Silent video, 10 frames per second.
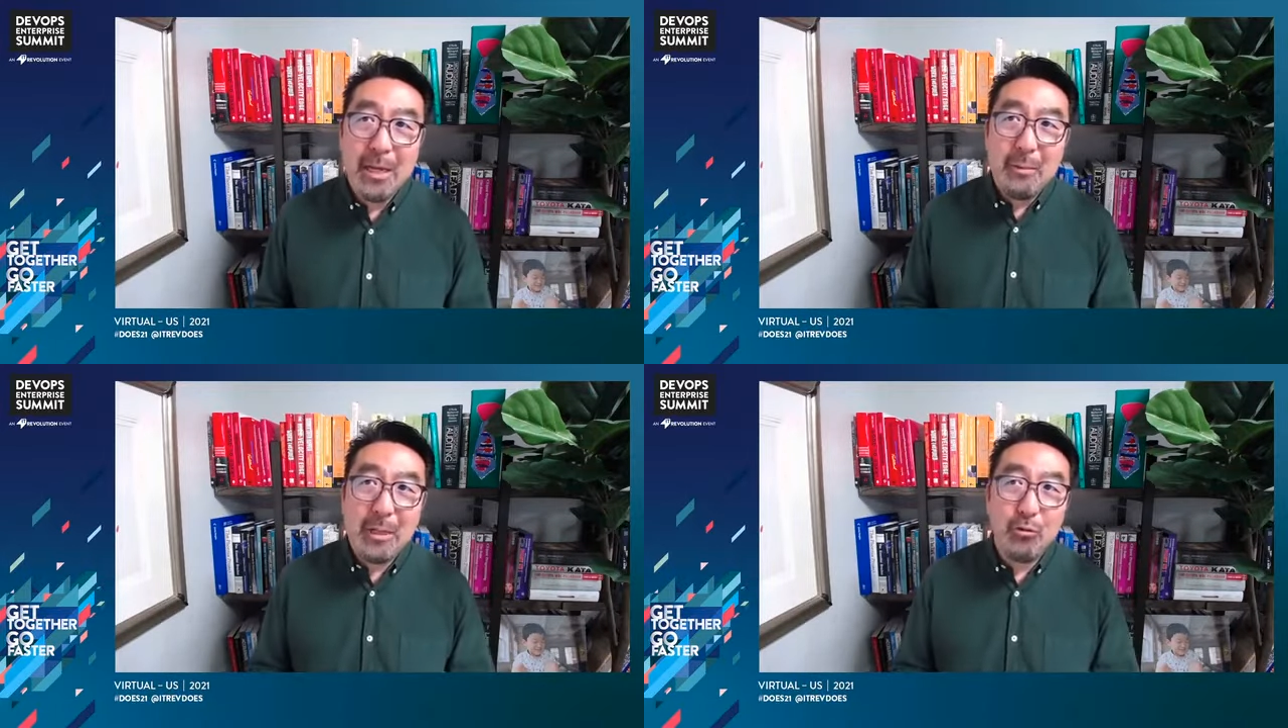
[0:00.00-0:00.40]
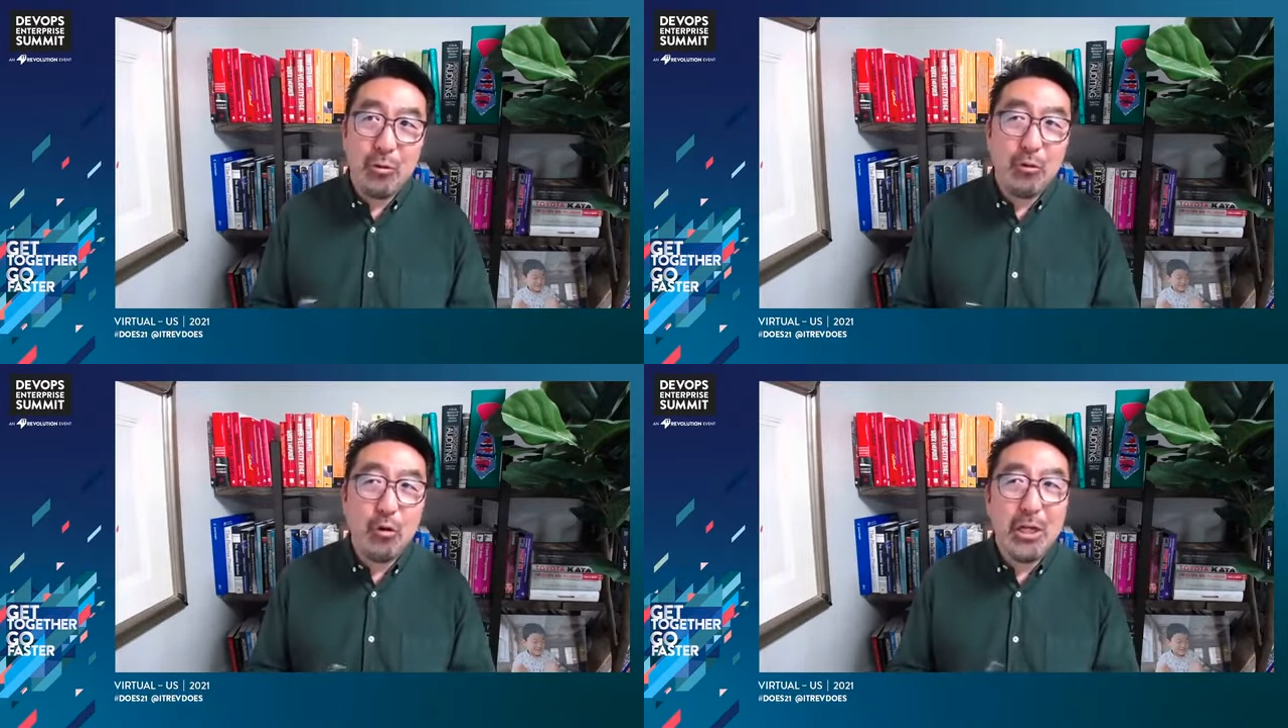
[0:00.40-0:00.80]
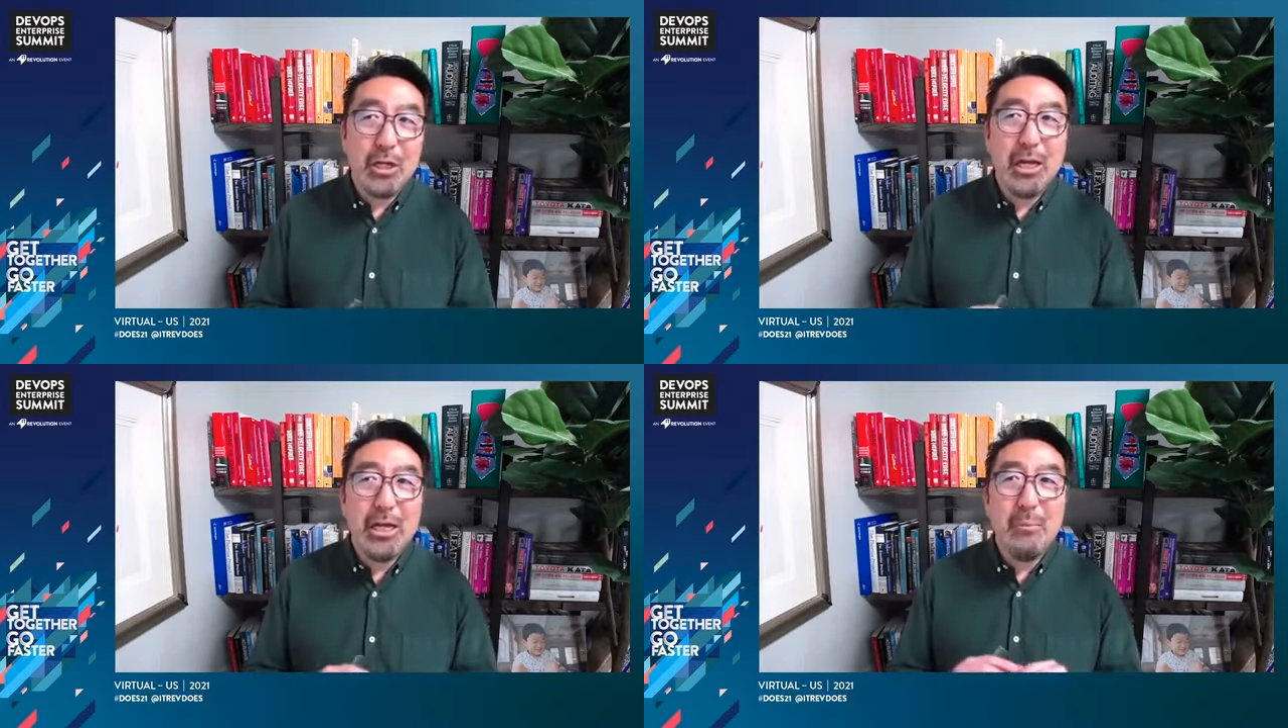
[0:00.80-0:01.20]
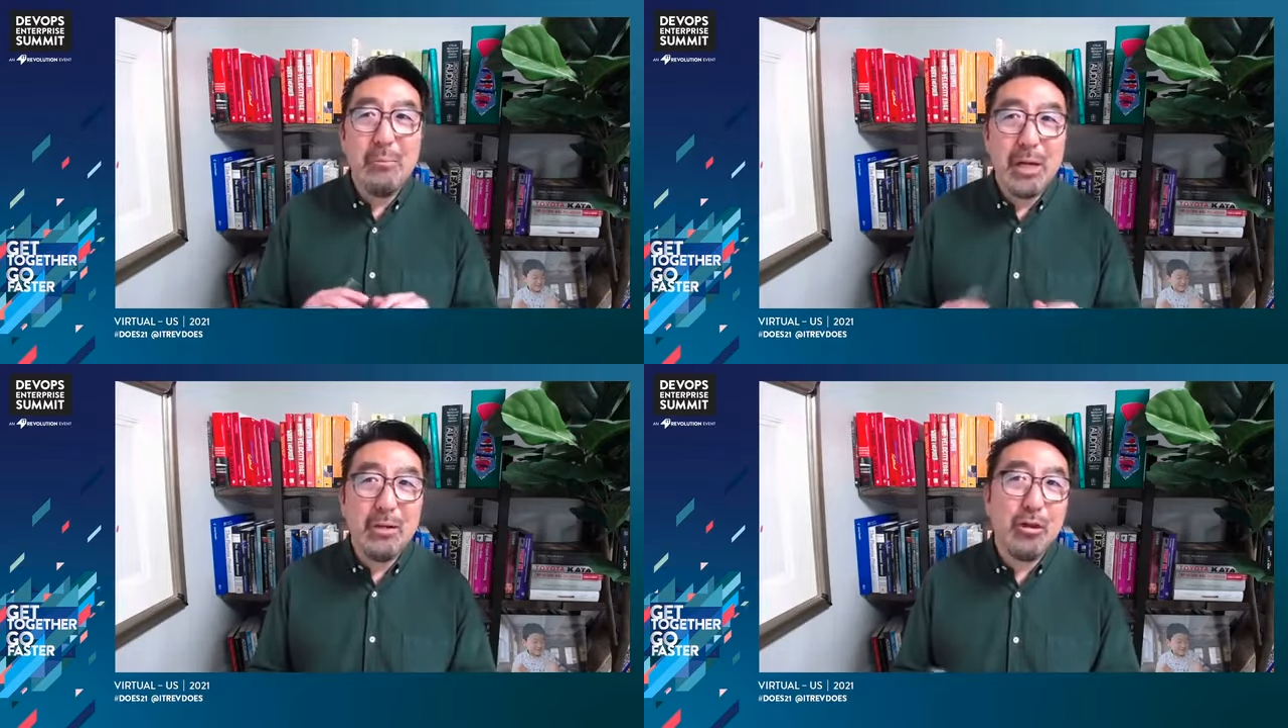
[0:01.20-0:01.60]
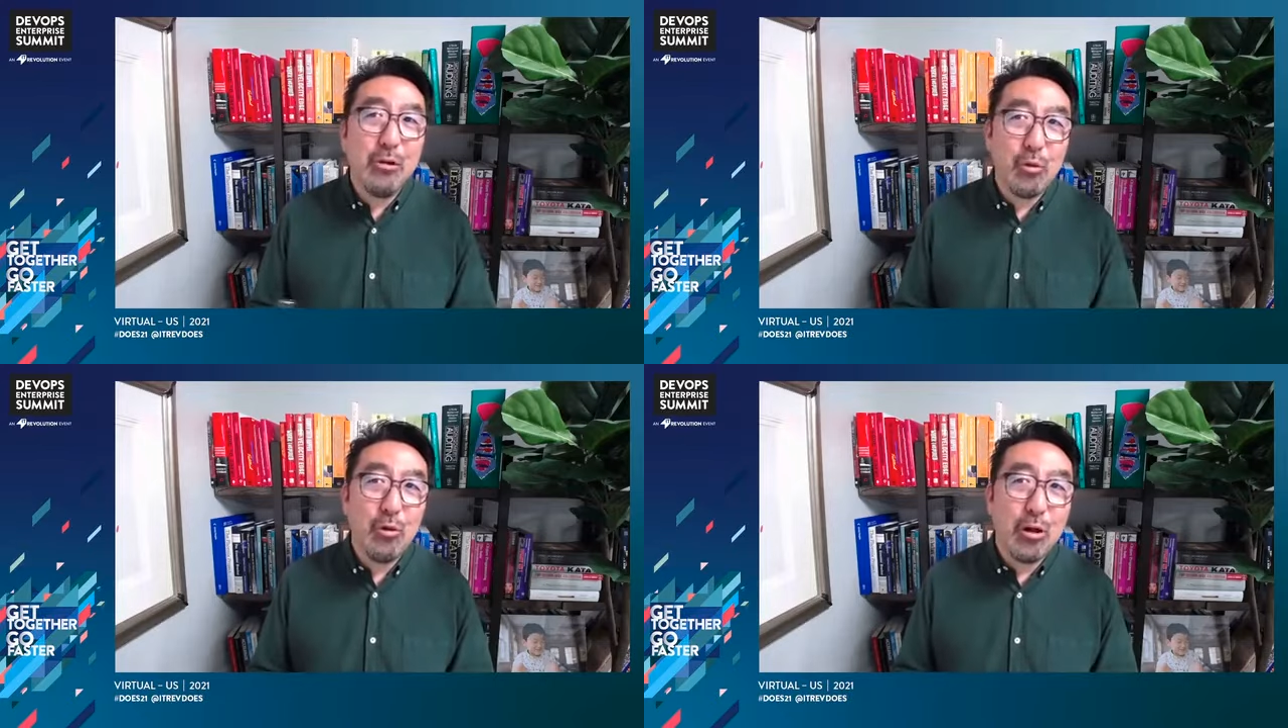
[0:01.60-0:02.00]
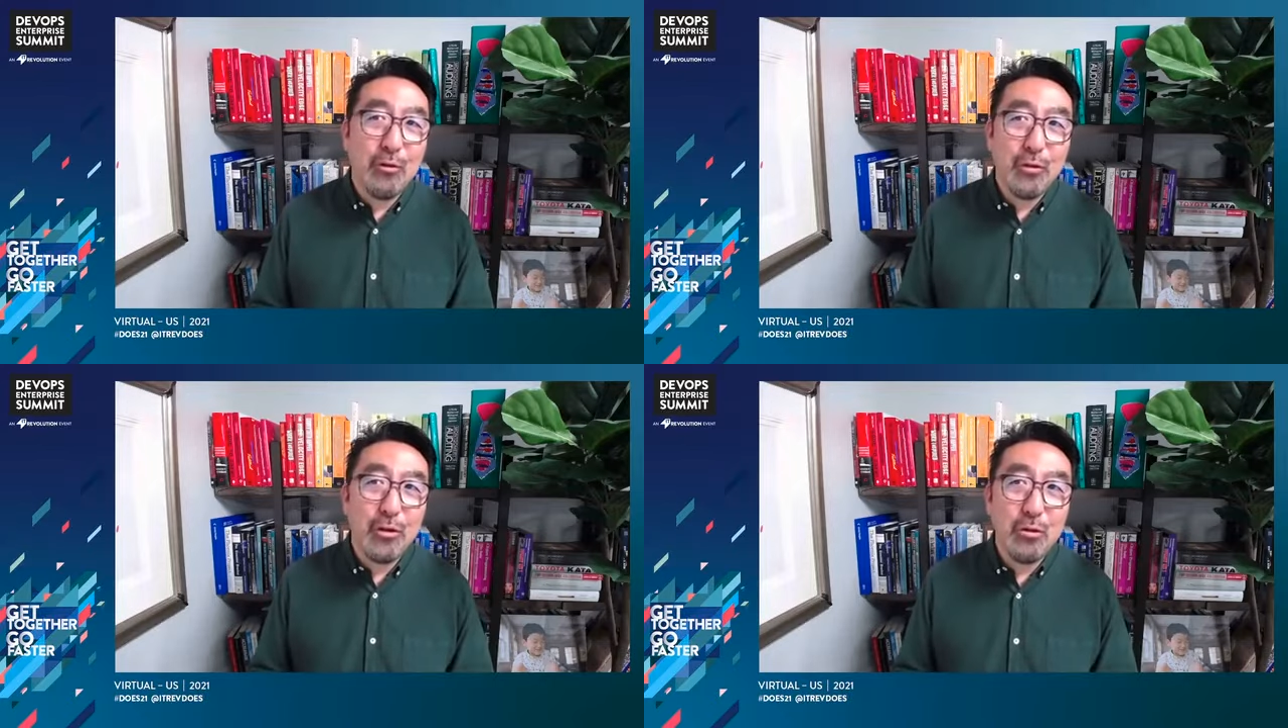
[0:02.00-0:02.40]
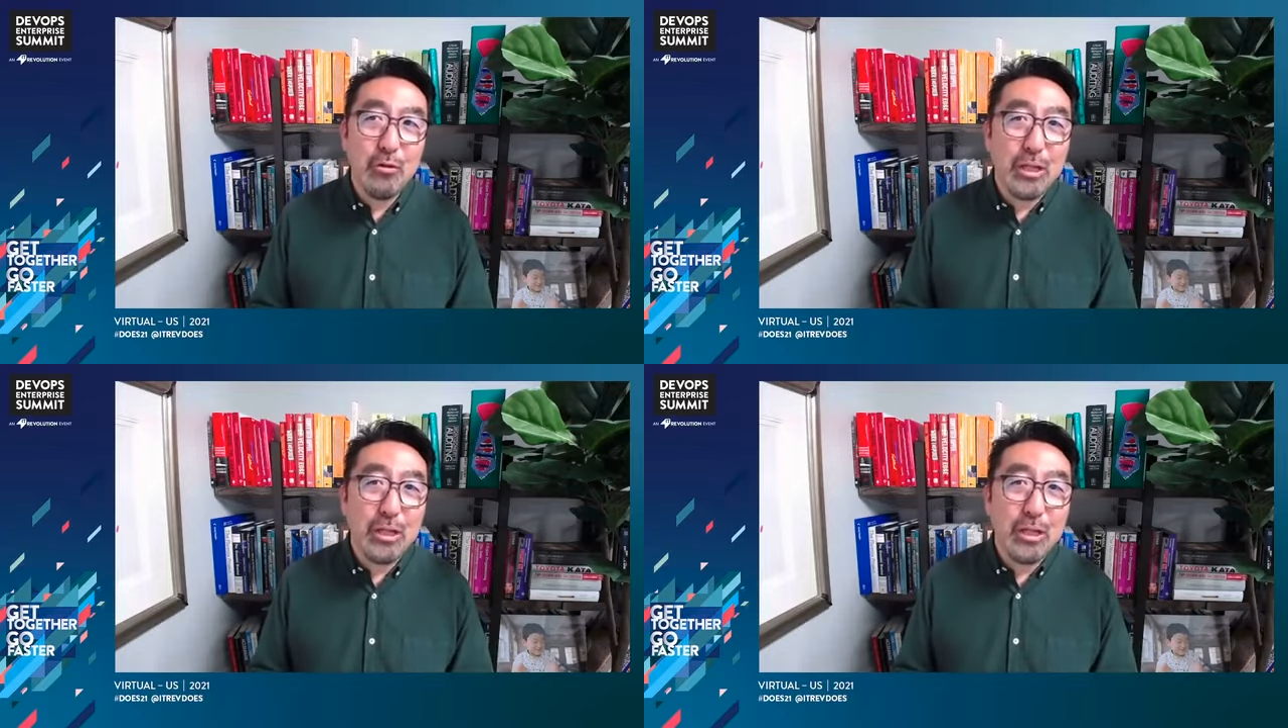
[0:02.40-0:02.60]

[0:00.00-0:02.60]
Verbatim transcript: because we've created an amazing program for you